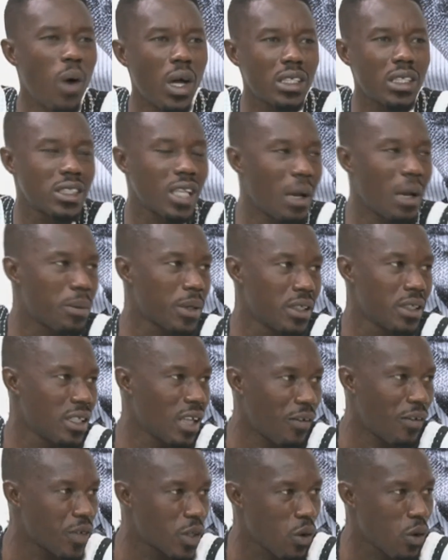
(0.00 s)
what is happening
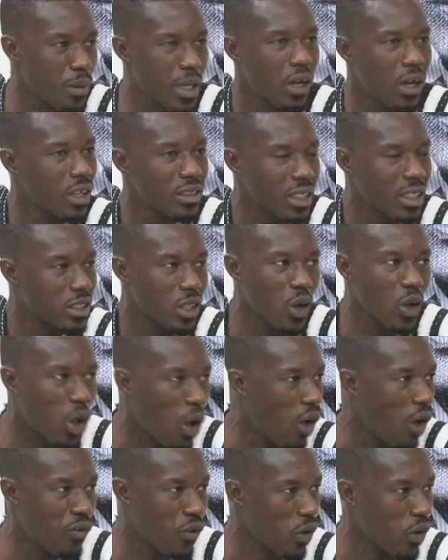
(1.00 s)
in Africa because it's
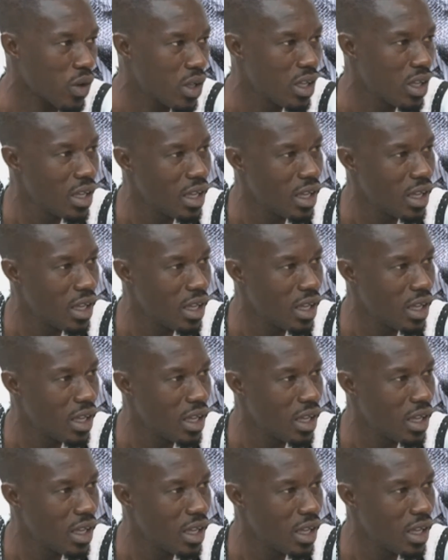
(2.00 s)
uncalled for.